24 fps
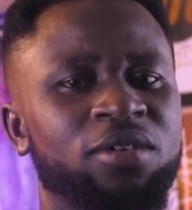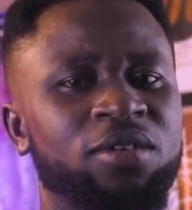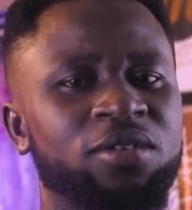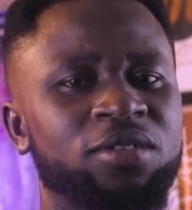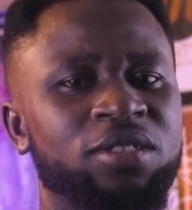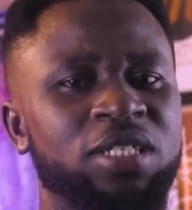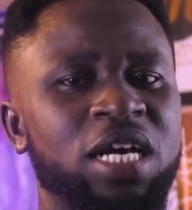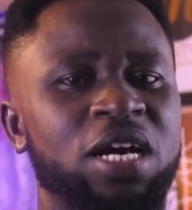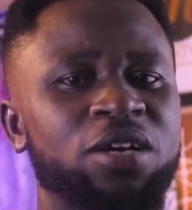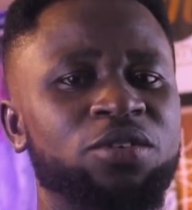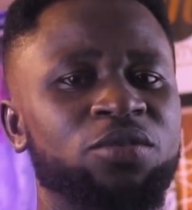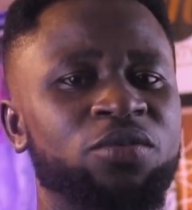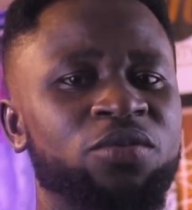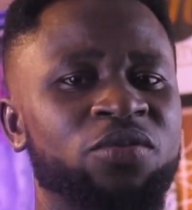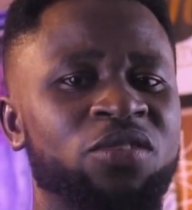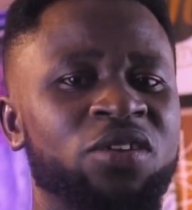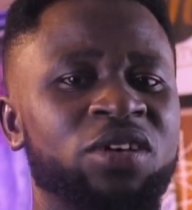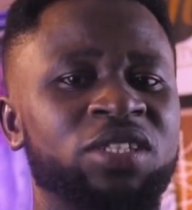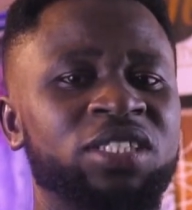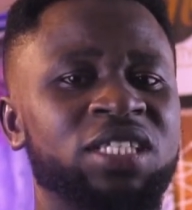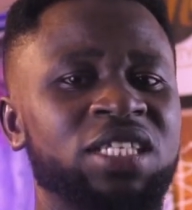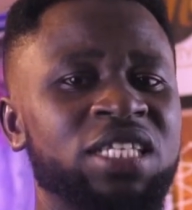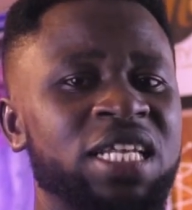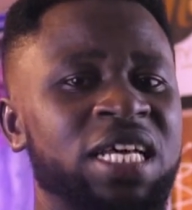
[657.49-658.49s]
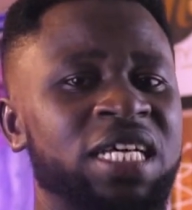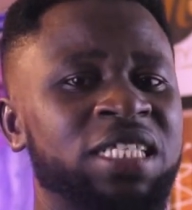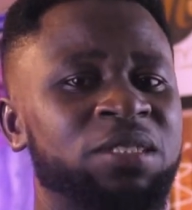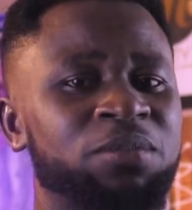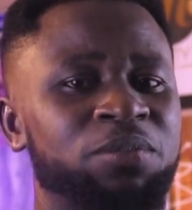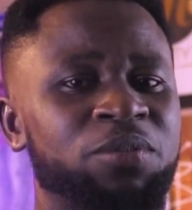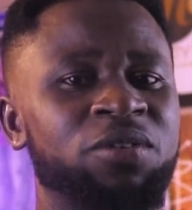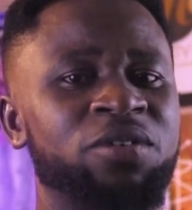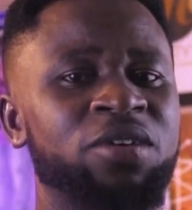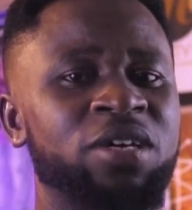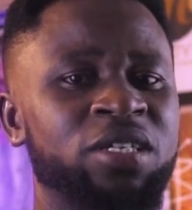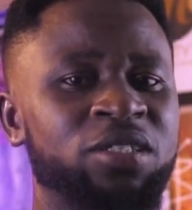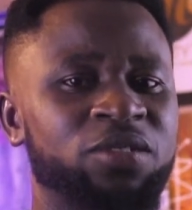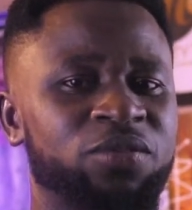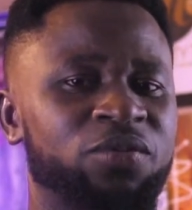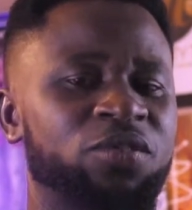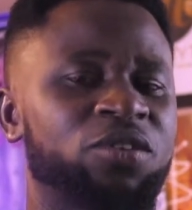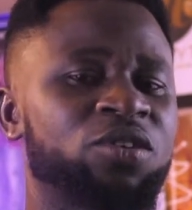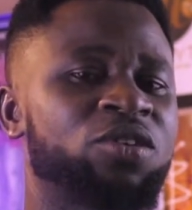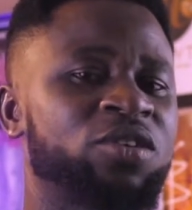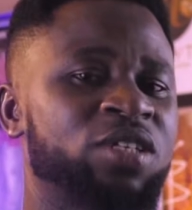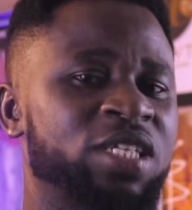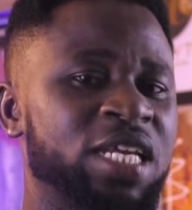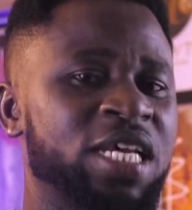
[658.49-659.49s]
Now you've gotten the experience for
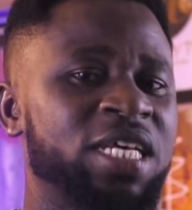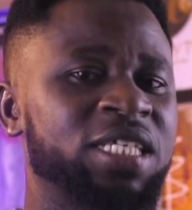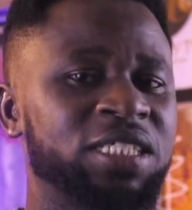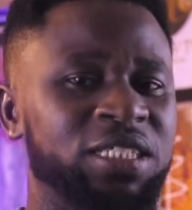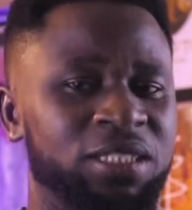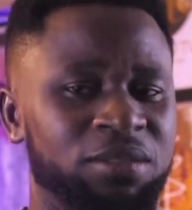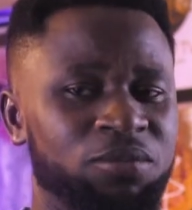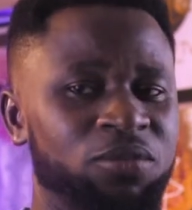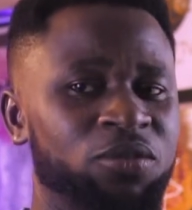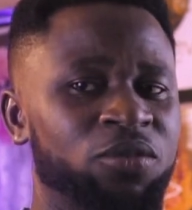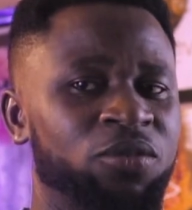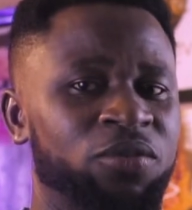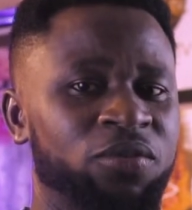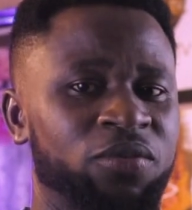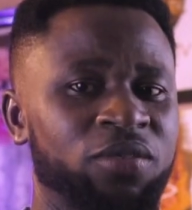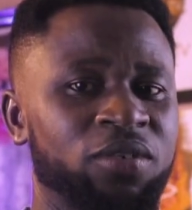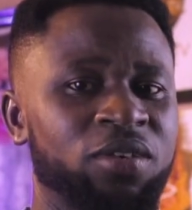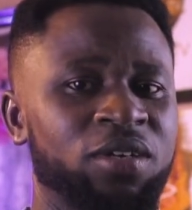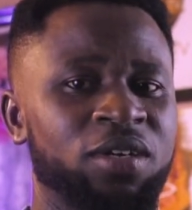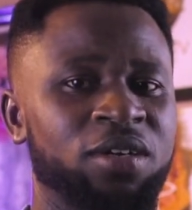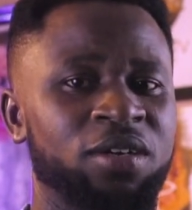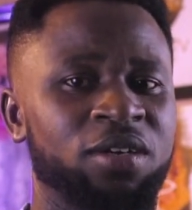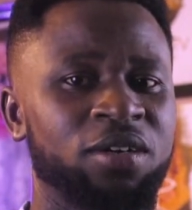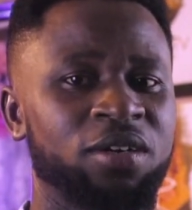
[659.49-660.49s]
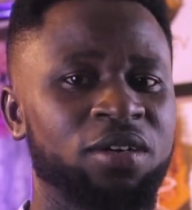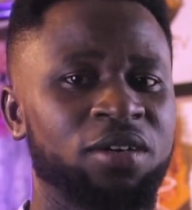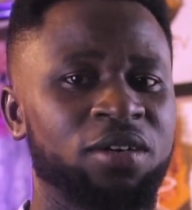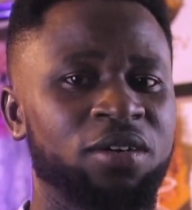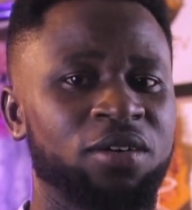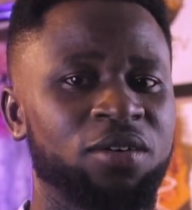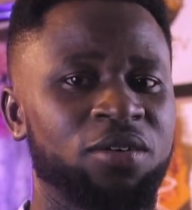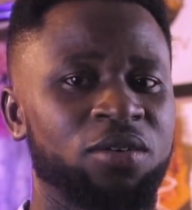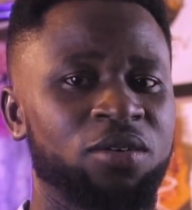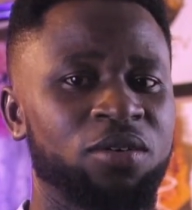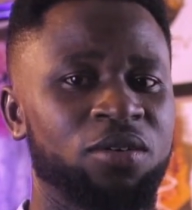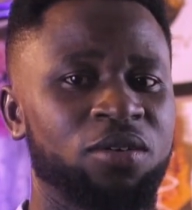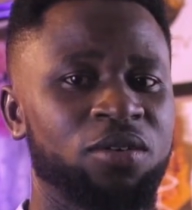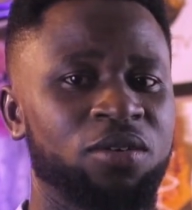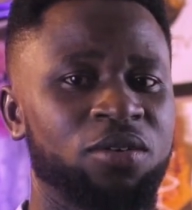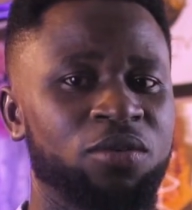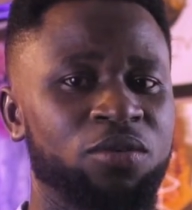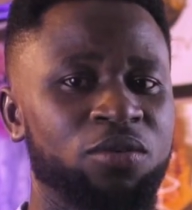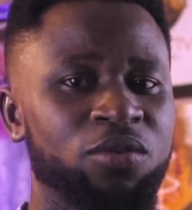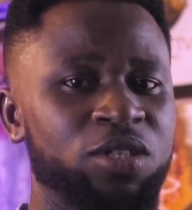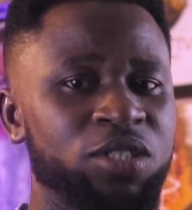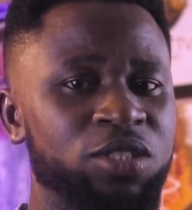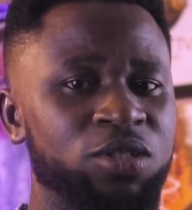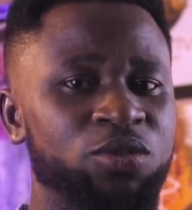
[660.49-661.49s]
your next move,
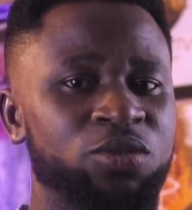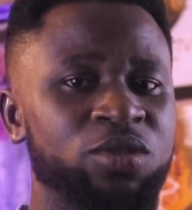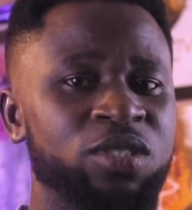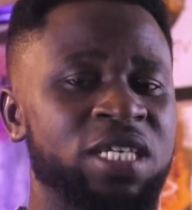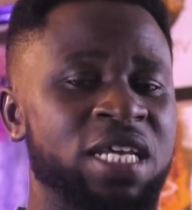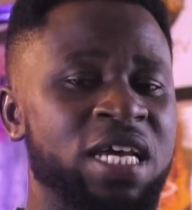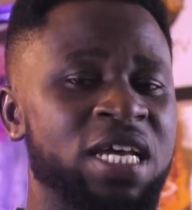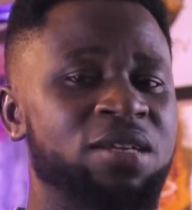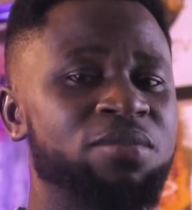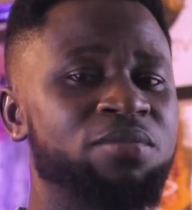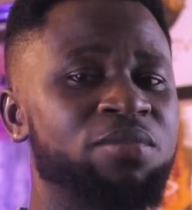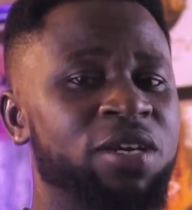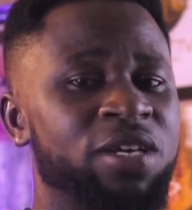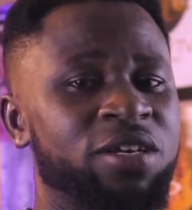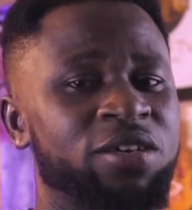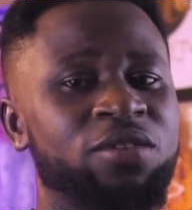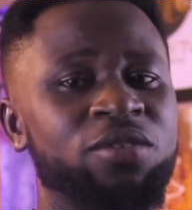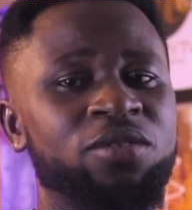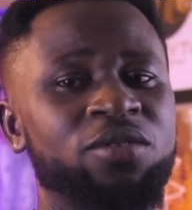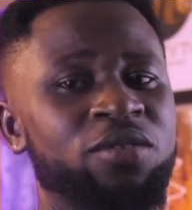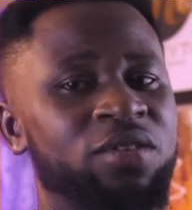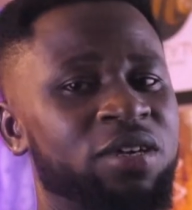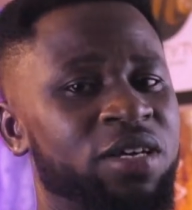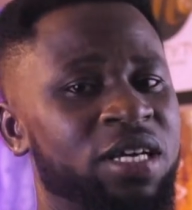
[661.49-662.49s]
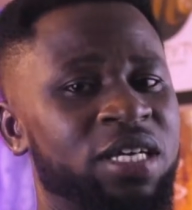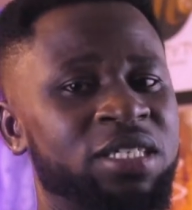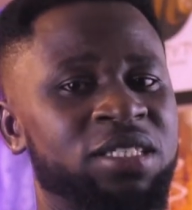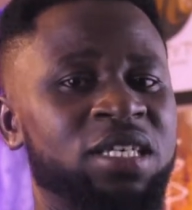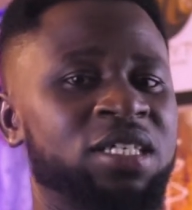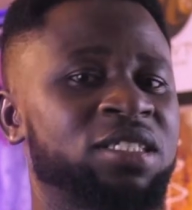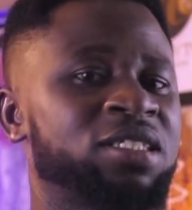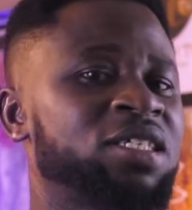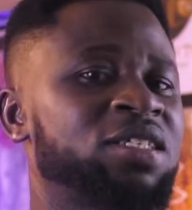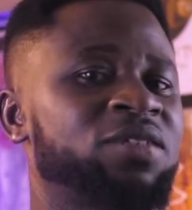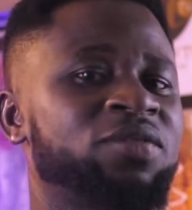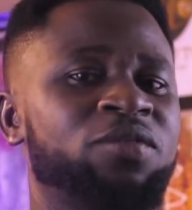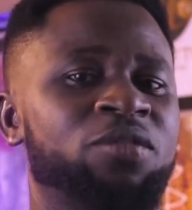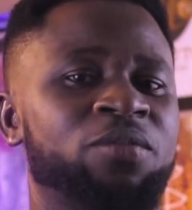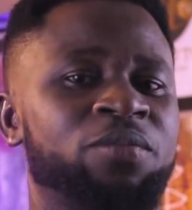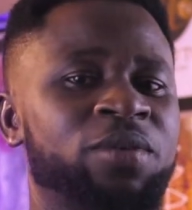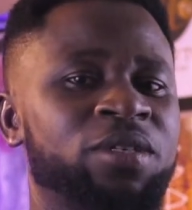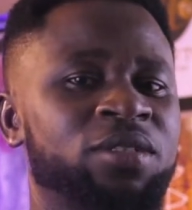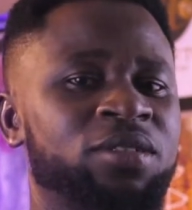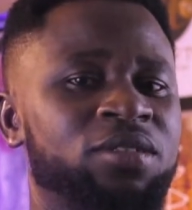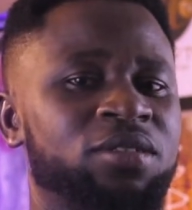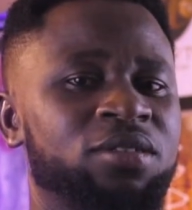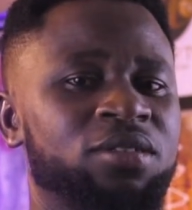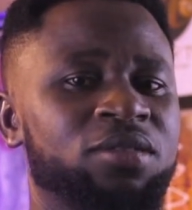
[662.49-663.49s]
which will then make you a successful
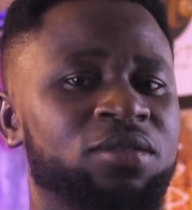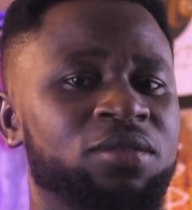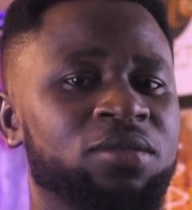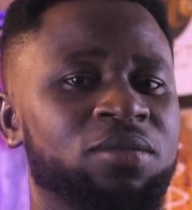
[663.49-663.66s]
person.